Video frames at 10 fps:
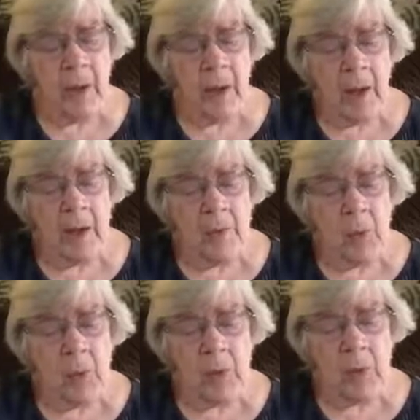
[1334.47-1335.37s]
And the
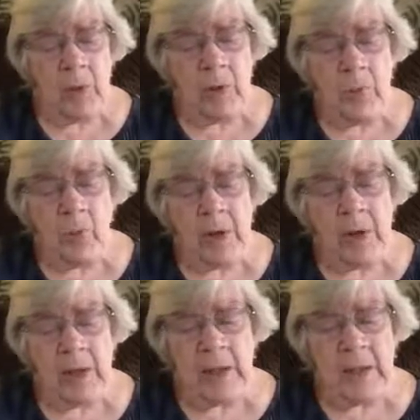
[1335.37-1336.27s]
moment when the boy
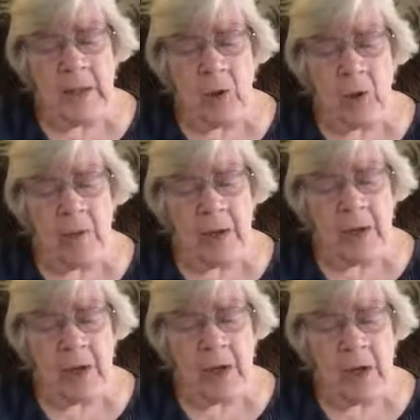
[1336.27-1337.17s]
had leaned over
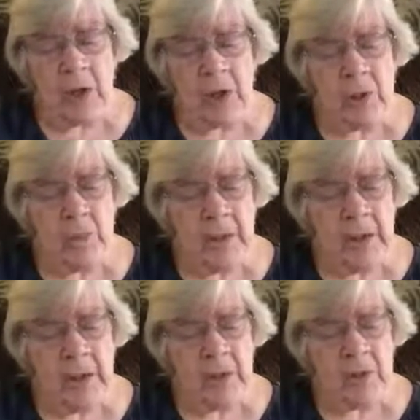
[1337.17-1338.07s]
and touched the
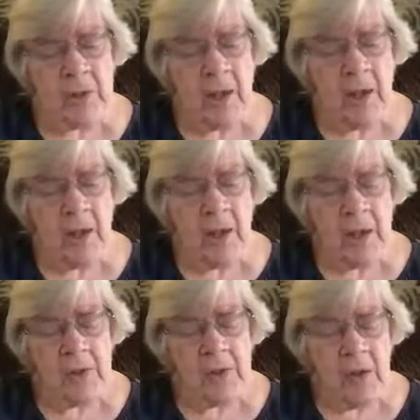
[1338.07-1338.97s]
plants
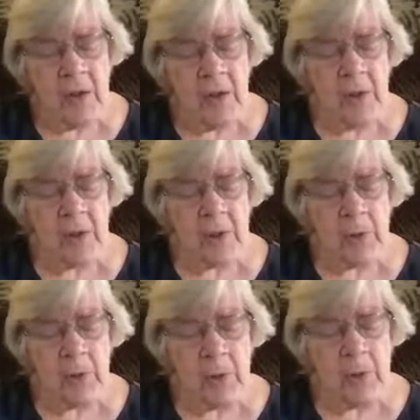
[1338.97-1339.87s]
and suddenly
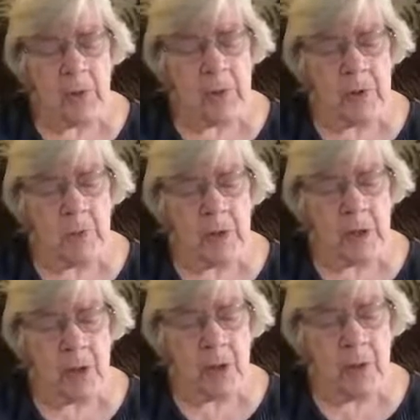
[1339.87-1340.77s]
exploded with
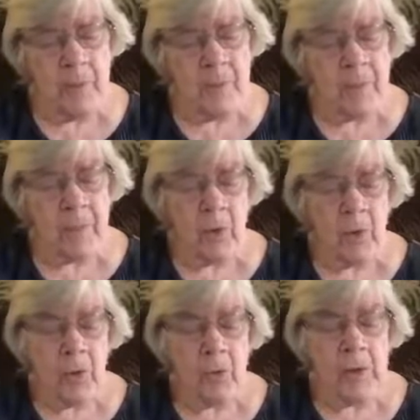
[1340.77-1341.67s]
speech.
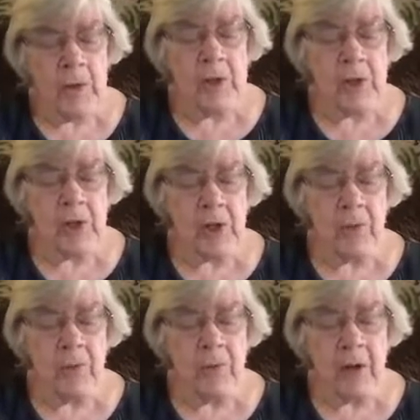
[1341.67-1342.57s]
Realization
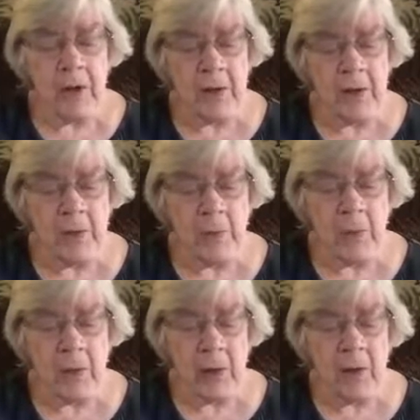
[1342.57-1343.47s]
flooded his
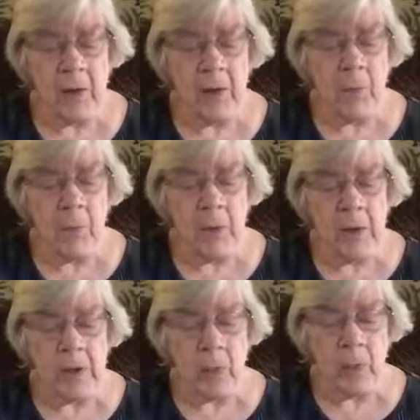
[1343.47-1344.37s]
mind. The boy
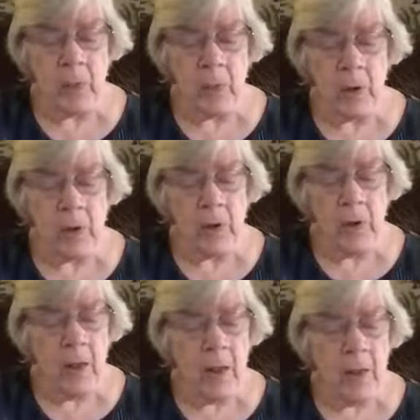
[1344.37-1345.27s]
didn't want water.
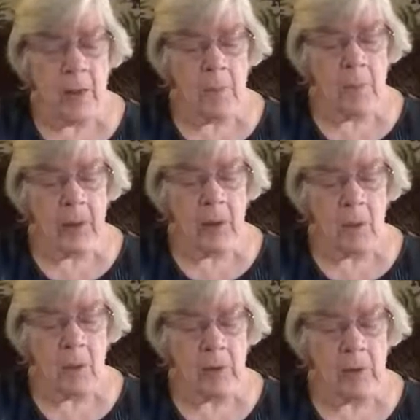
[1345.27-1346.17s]
The plant
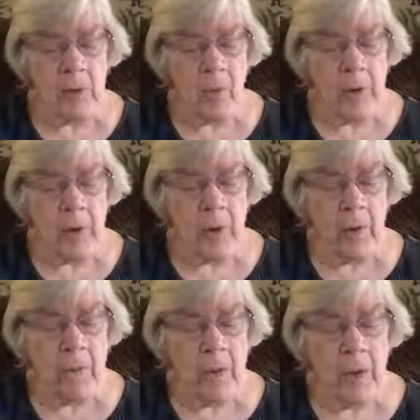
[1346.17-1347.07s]
wanted water.
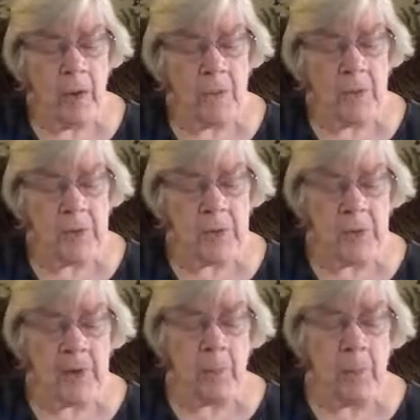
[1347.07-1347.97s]
It must be
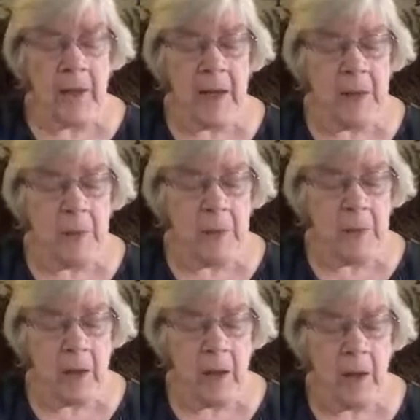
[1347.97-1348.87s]
the plant
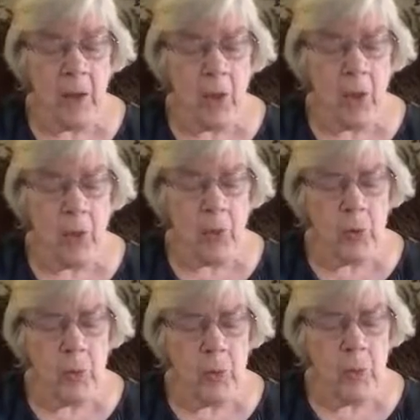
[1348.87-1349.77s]
speaking
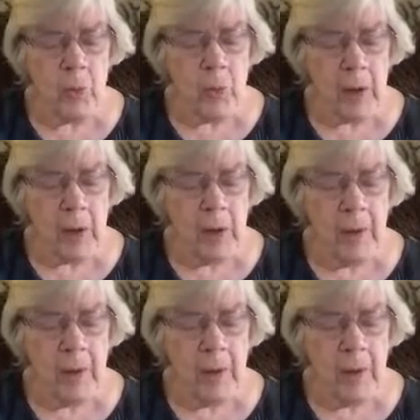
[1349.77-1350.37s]
through the boy.